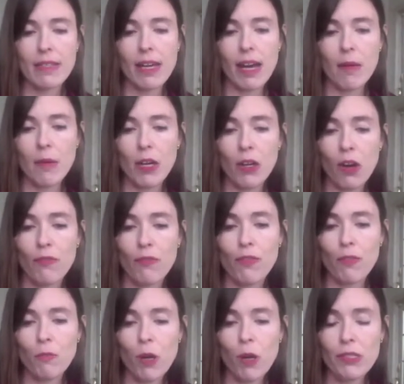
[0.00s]
an offer
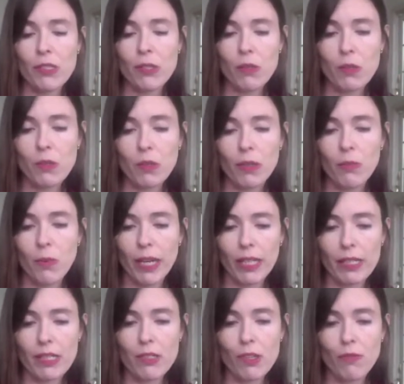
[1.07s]
from one school and
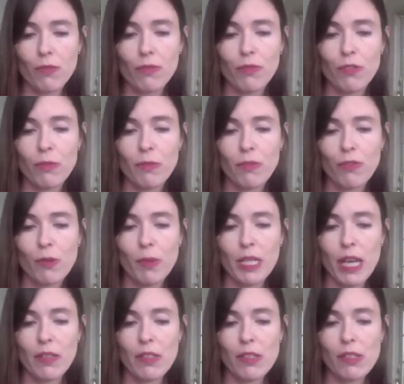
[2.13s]
waitlist offer from
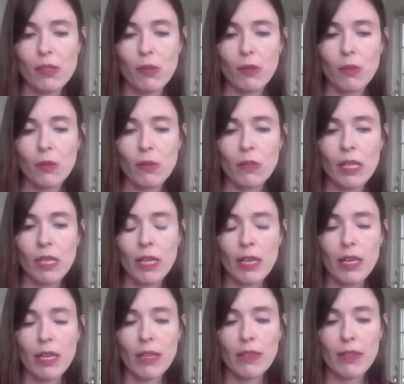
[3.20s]
another school,
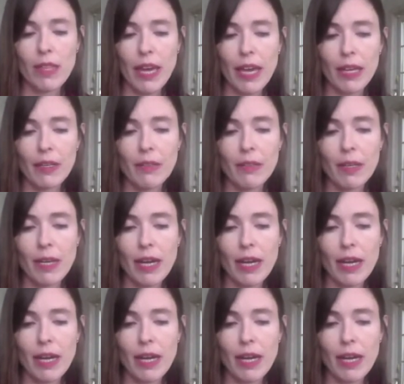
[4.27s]
then